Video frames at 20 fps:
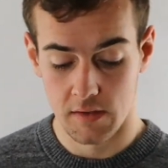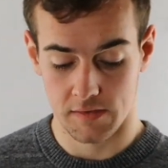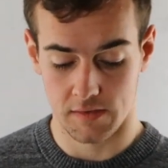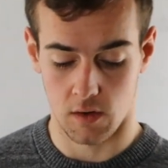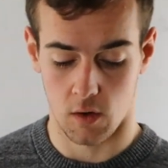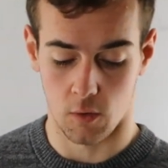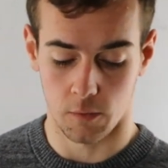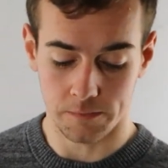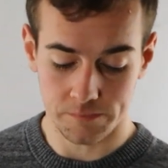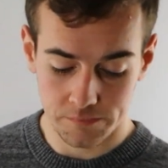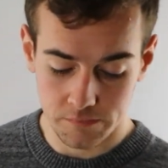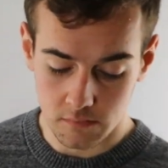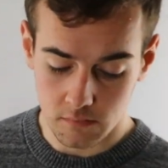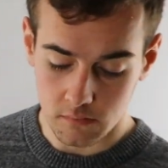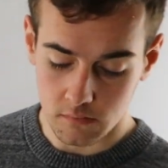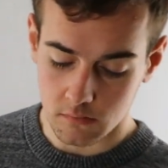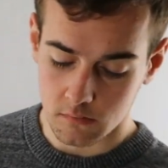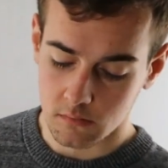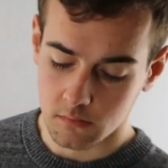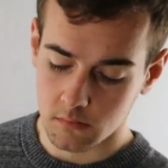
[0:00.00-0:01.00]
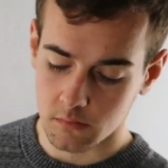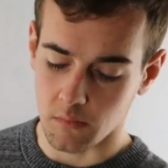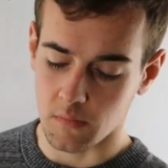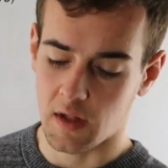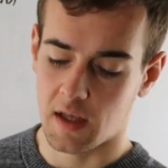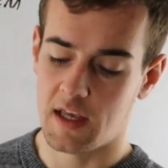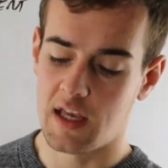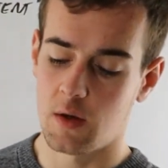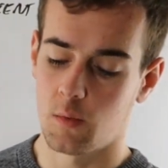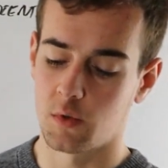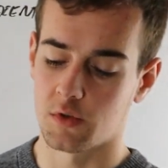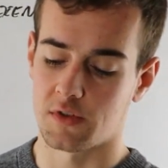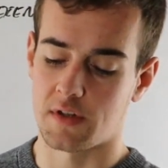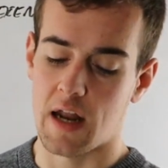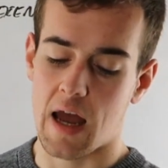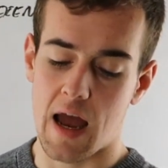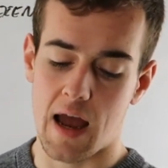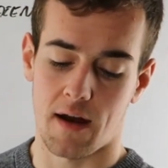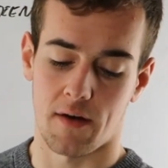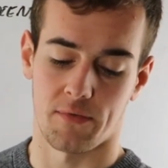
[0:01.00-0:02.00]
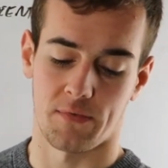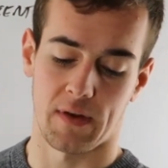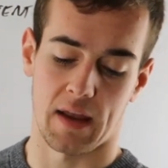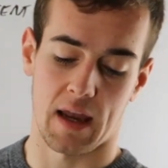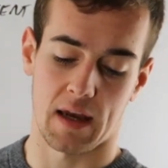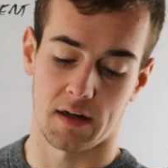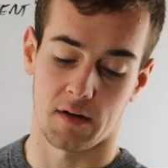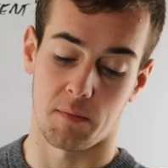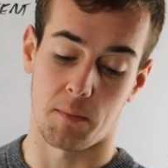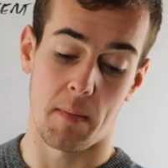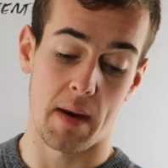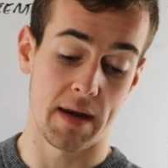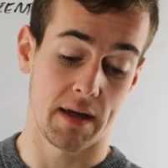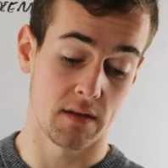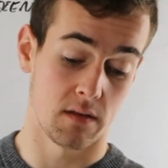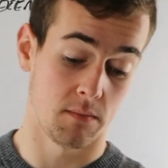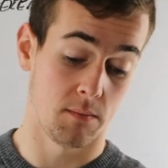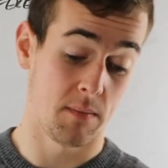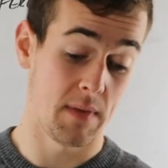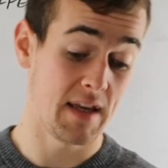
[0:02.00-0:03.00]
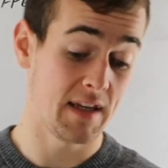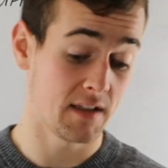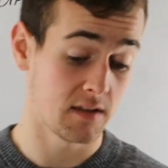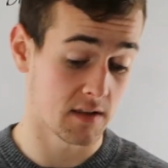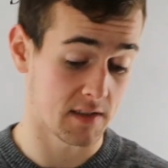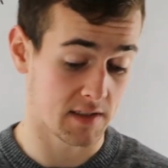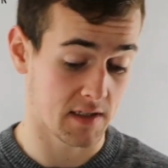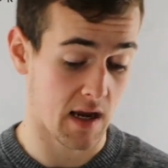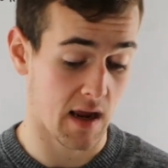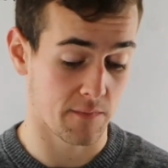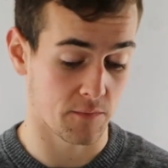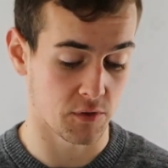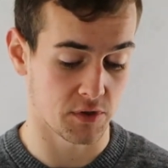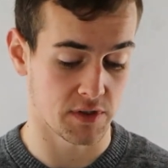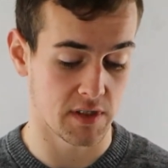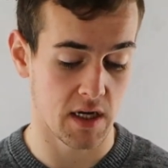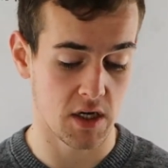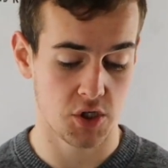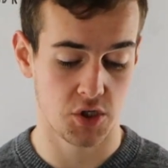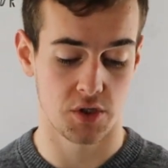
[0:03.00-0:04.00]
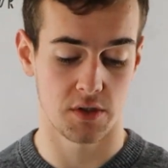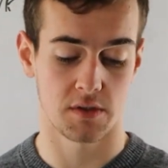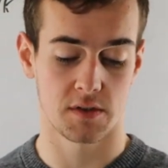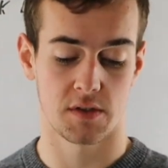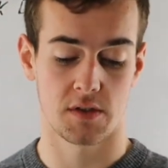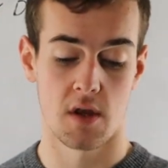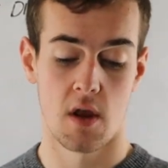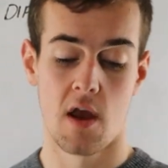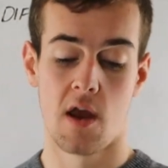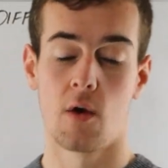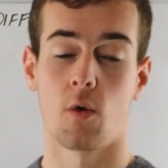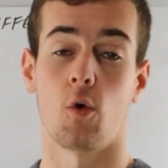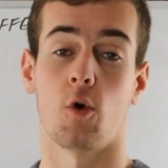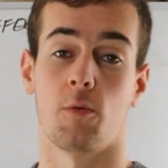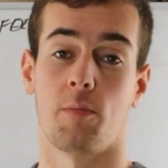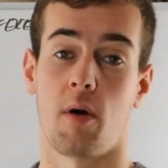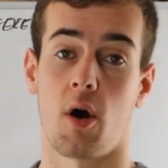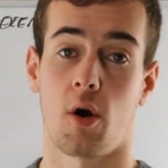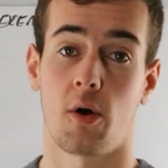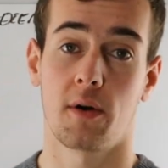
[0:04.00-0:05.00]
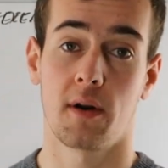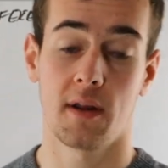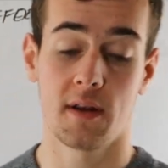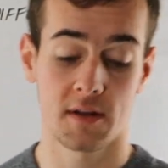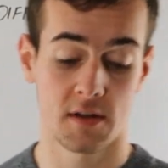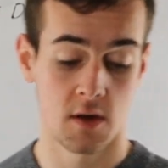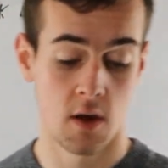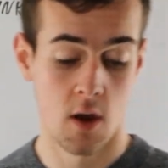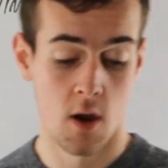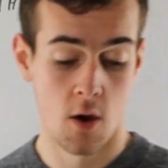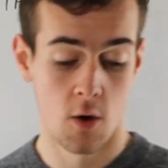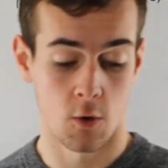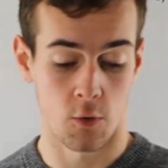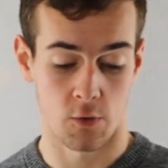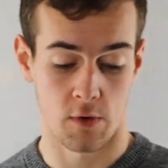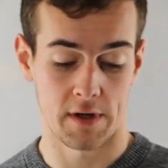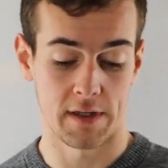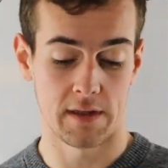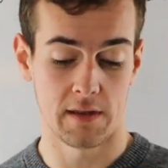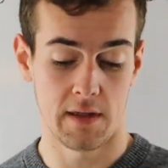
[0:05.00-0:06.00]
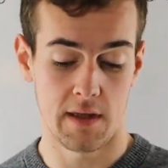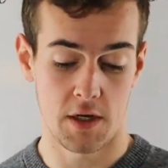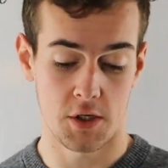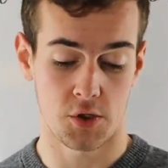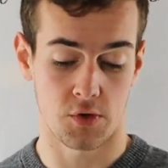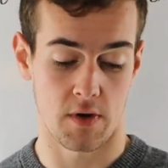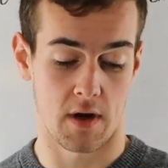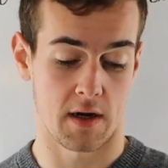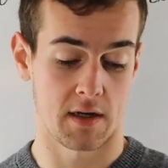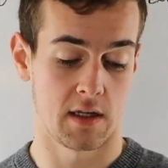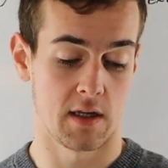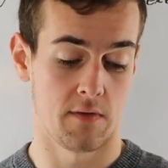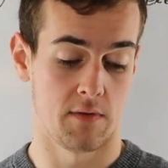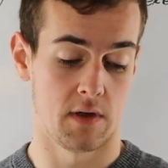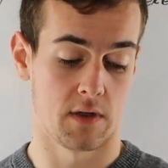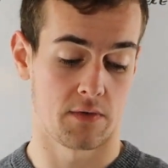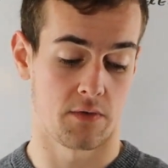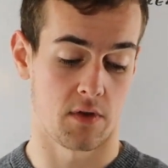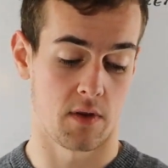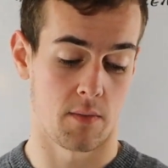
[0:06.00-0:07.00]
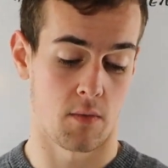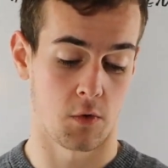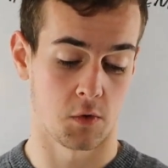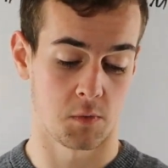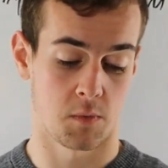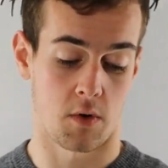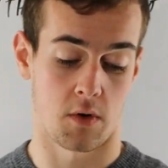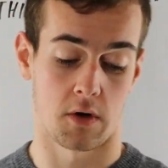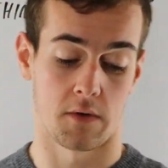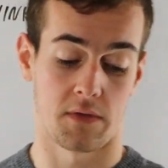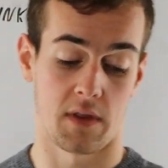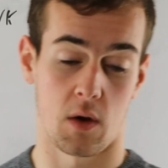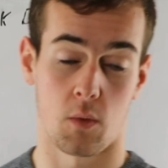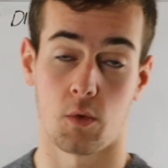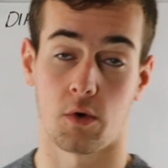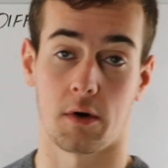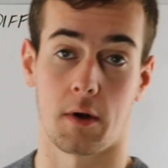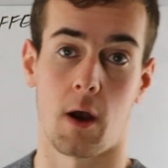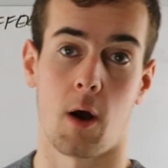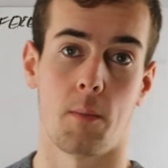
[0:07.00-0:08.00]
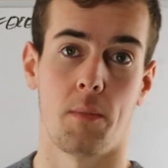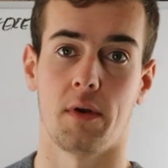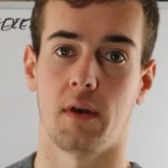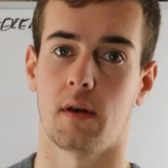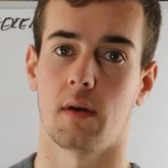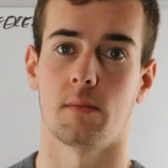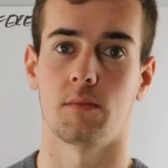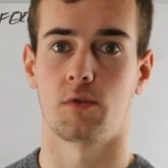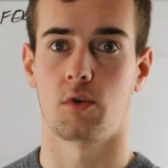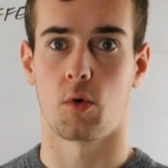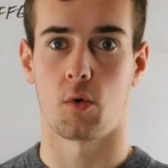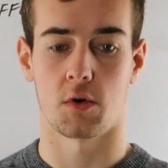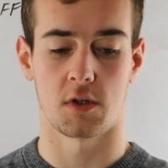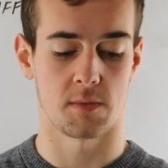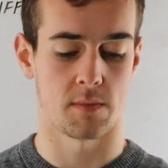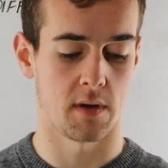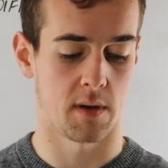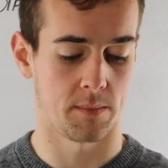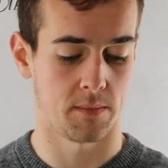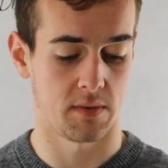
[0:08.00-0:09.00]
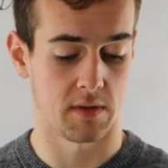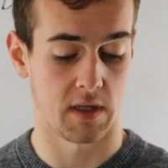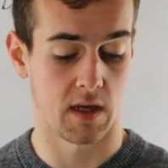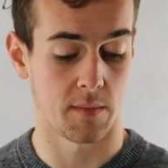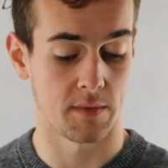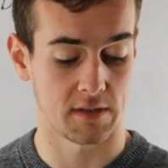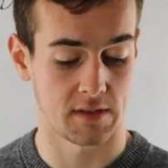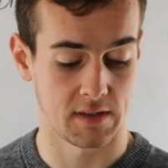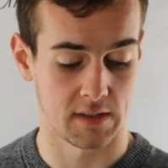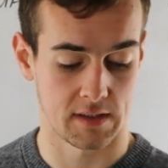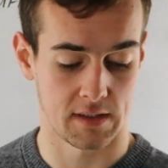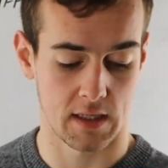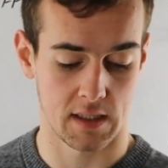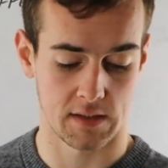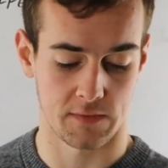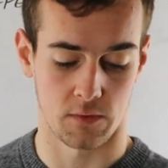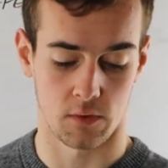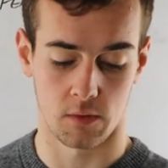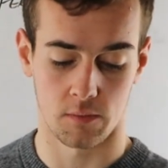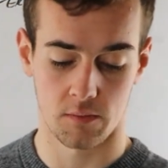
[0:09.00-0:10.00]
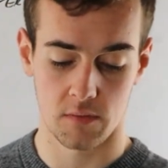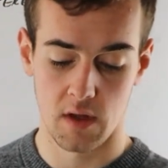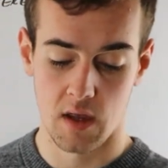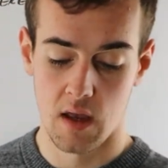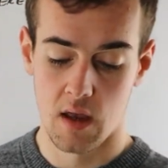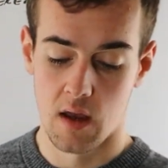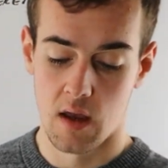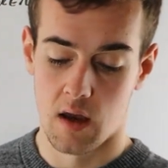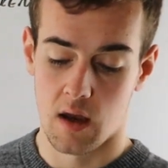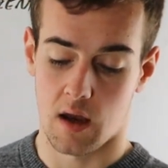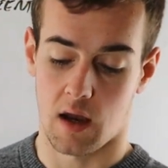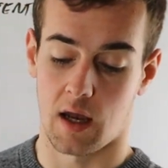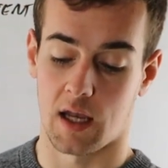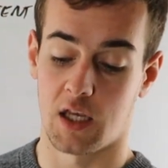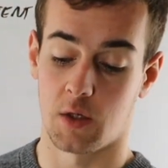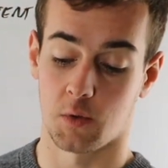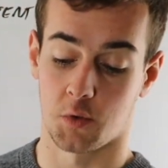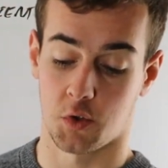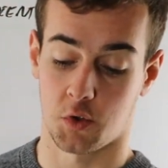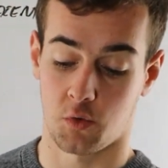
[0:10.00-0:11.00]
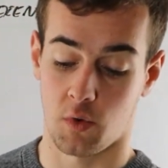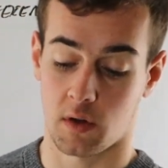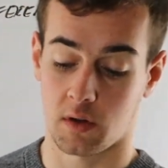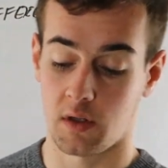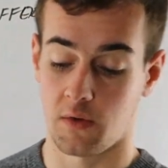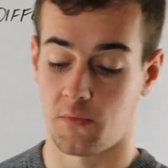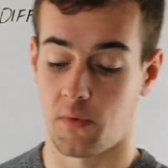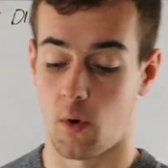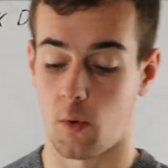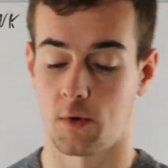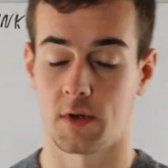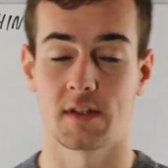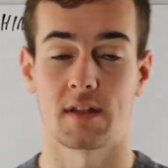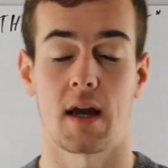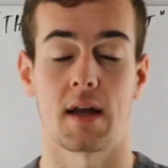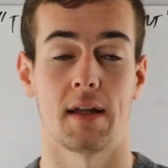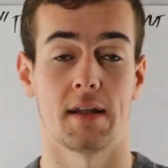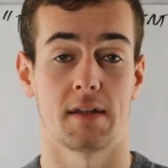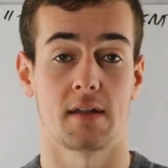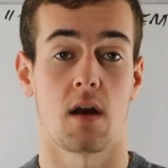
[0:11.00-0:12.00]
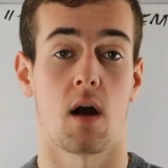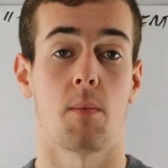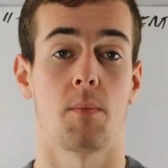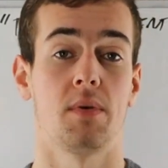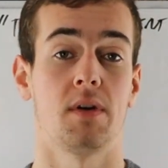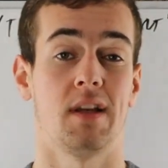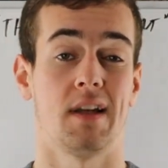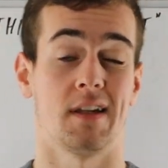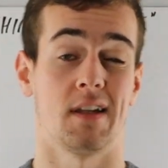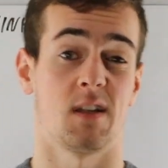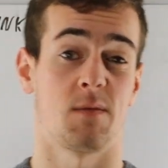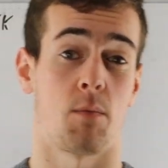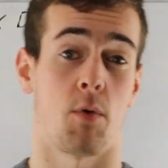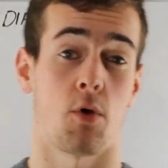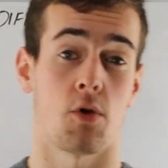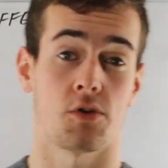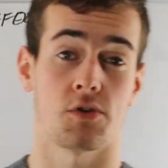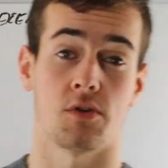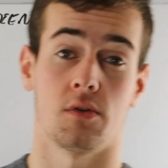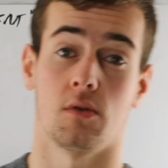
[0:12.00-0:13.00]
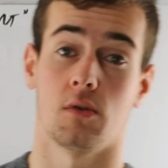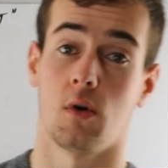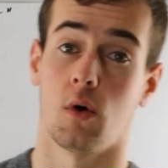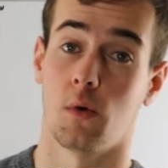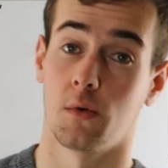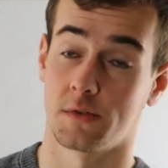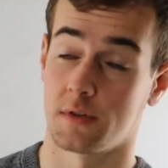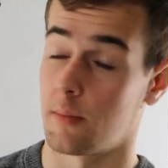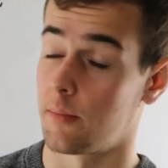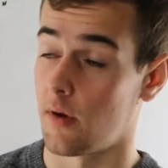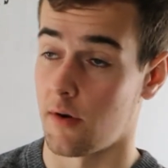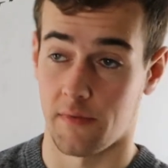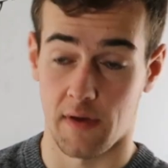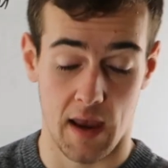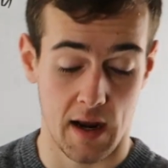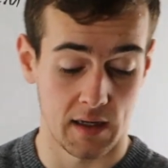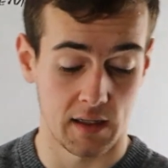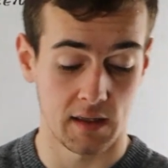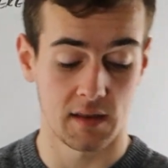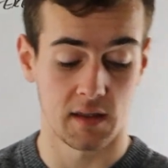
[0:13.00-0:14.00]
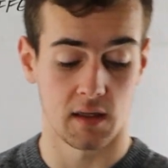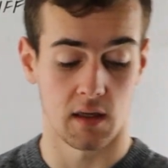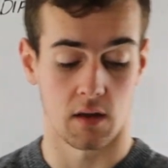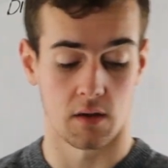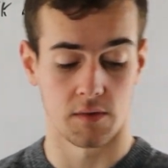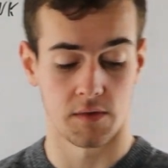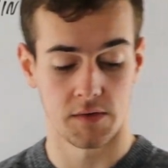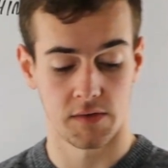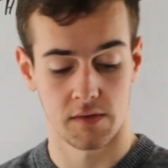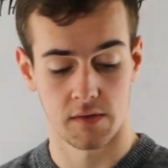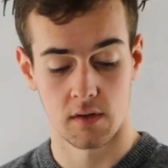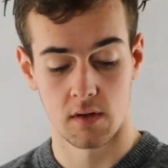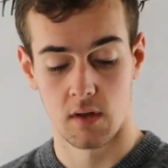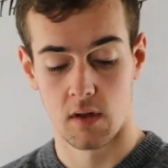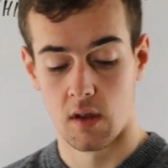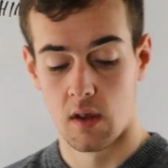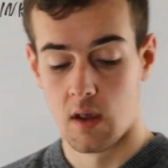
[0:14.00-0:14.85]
so he was not a fan of meaning, meaningless conversations or parties or any leisure activities for the most part if they weren't helping him towards becoming successful. Uh, he was strictly focused on his company and his personal goals above anything else.